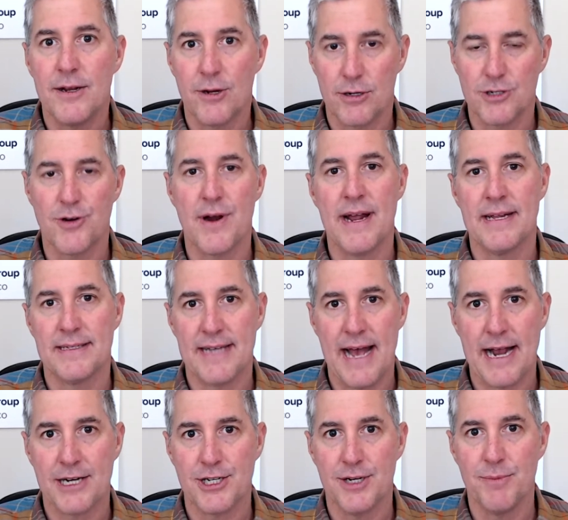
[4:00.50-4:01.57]
your
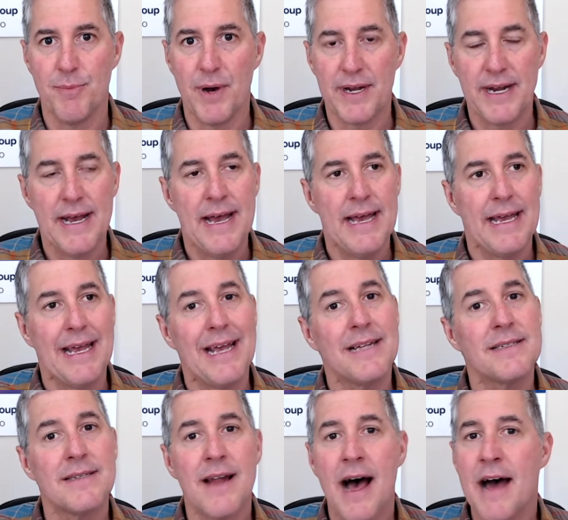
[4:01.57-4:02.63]
transaction. But
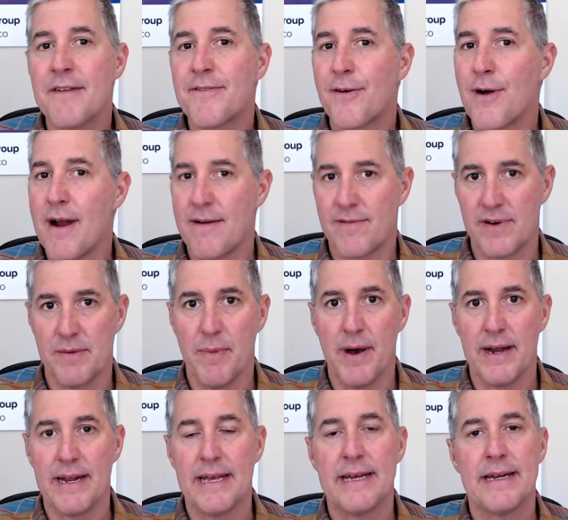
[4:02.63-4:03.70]
it's not for
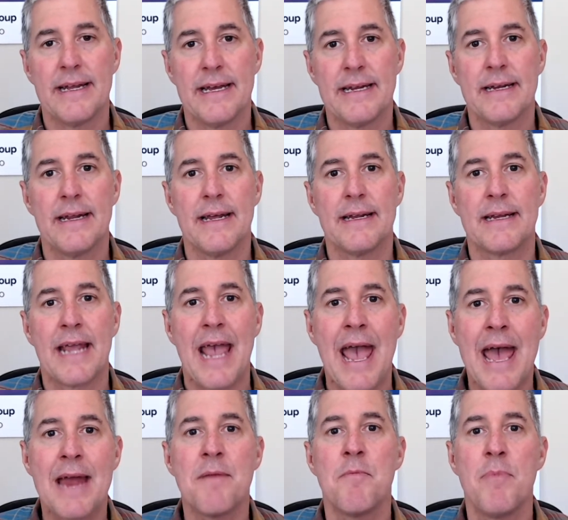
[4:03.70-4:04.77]
everybody. It
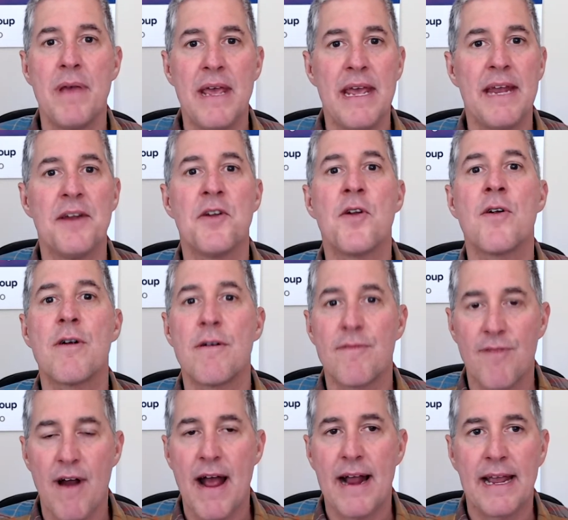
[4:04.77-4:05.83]
can be
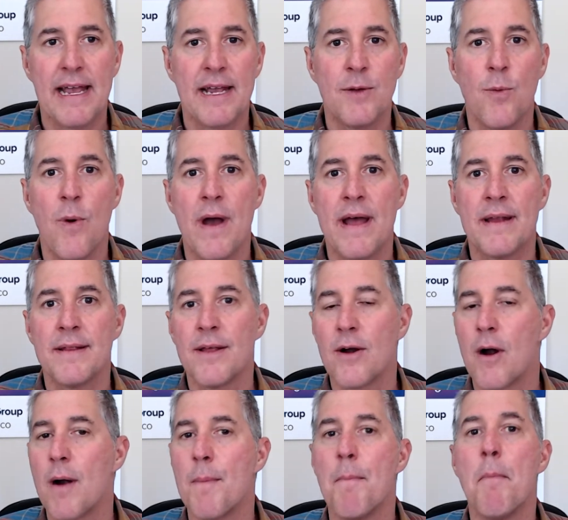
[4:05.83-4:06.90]
nerve-wracking when
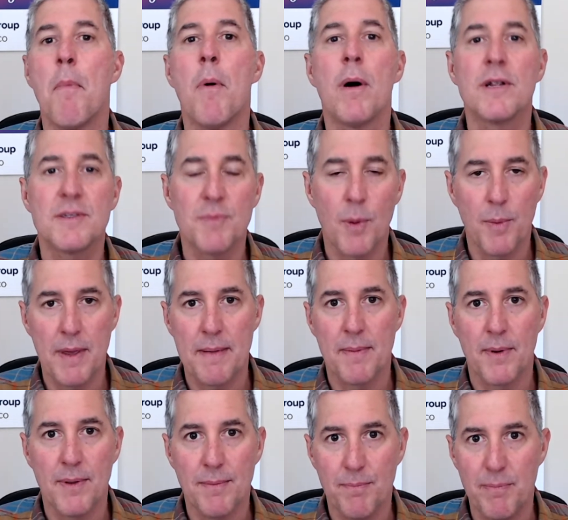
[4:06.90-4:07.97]
there are multiple
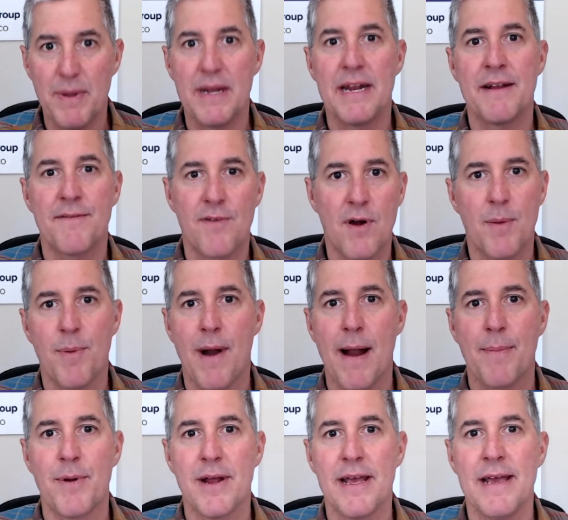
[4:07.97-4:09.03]
people bidding for a
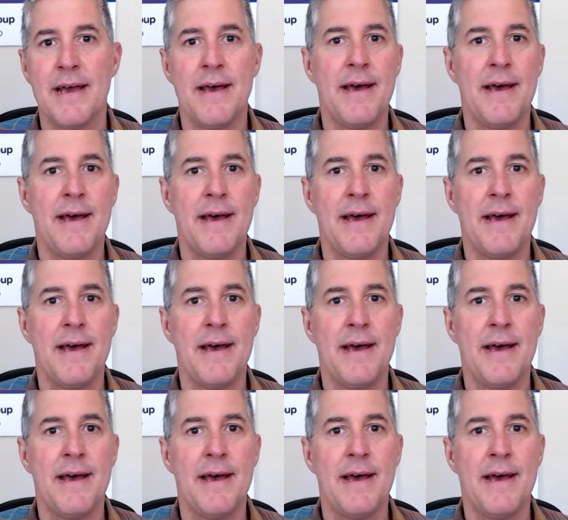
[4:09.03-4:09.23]
property,